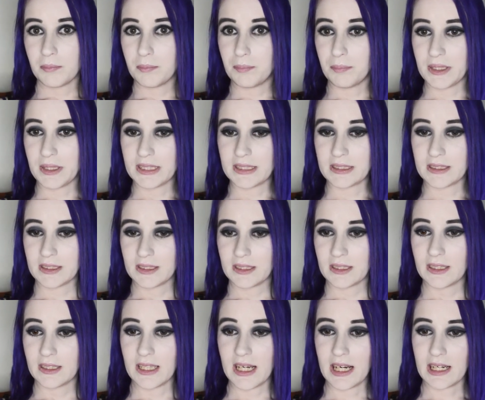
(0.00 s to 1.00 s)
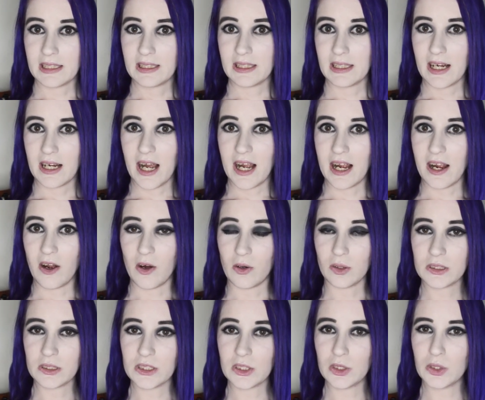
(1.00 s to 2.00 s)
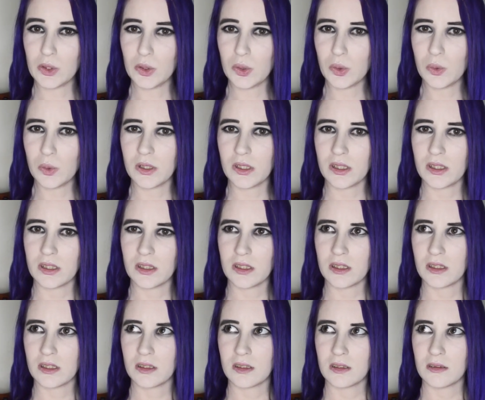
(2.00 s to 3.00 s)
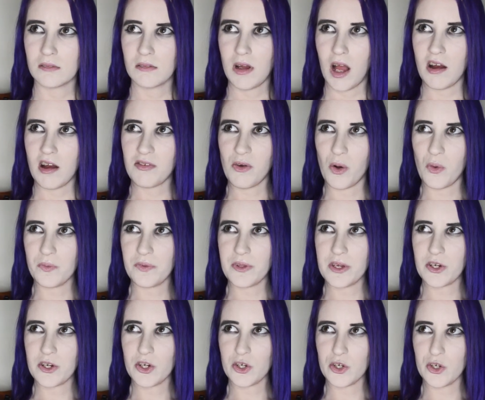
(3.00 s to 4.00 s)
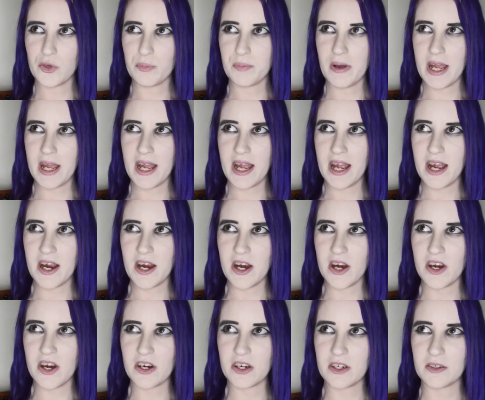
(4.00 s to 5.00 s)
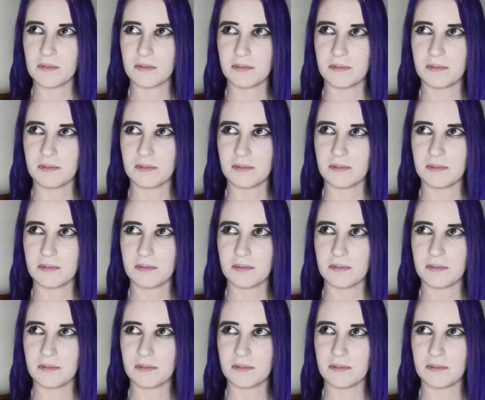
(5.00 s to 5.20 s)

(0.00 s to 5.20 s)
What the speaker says: But yeah, I also have only curled my hair